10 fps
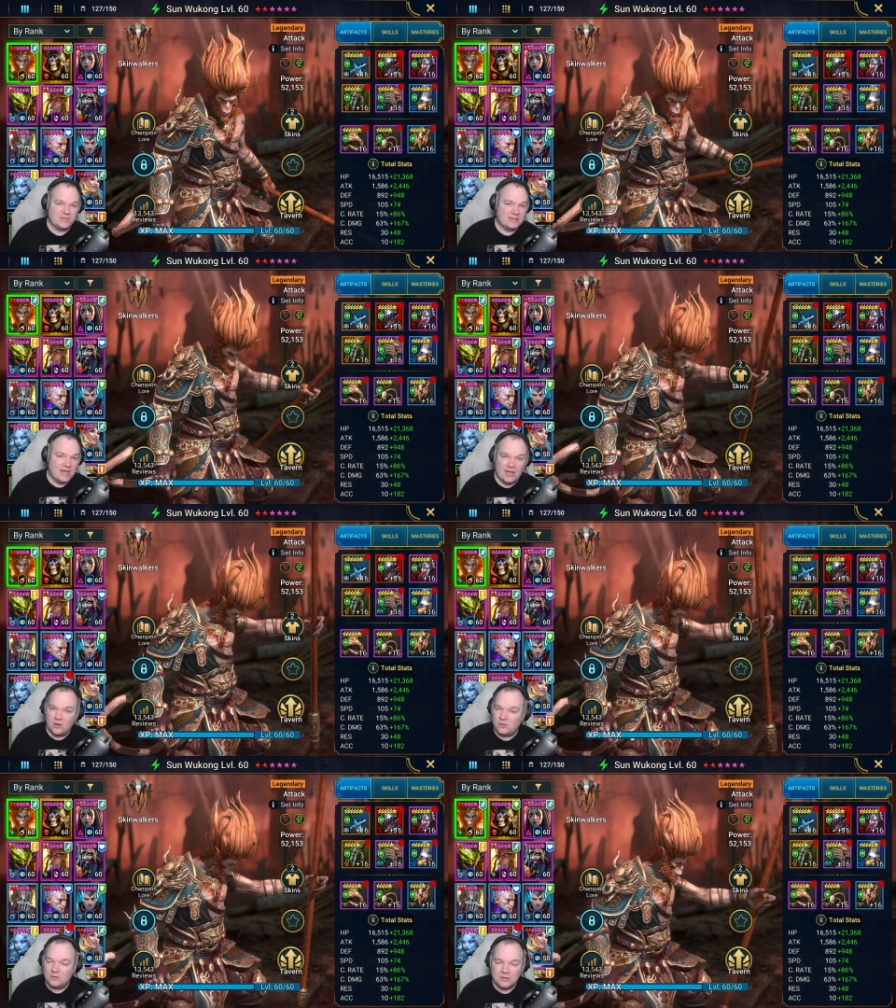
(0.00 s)

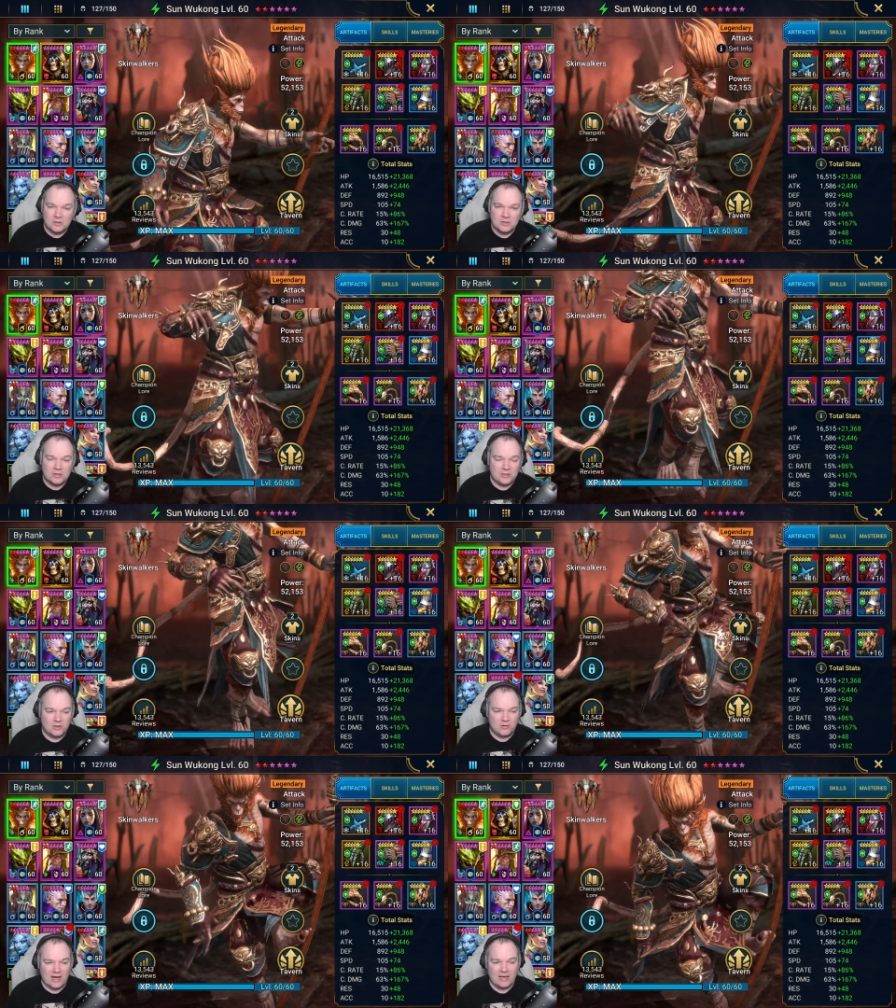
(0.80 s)
Kale.
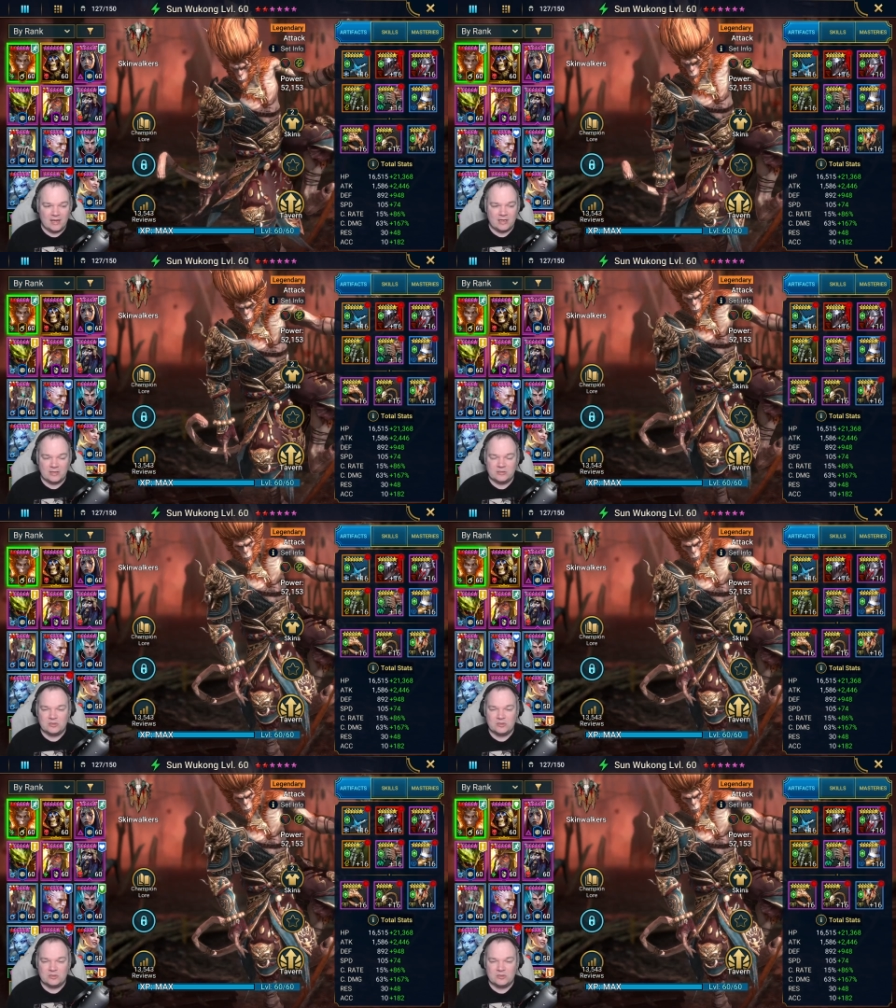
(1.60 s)
I just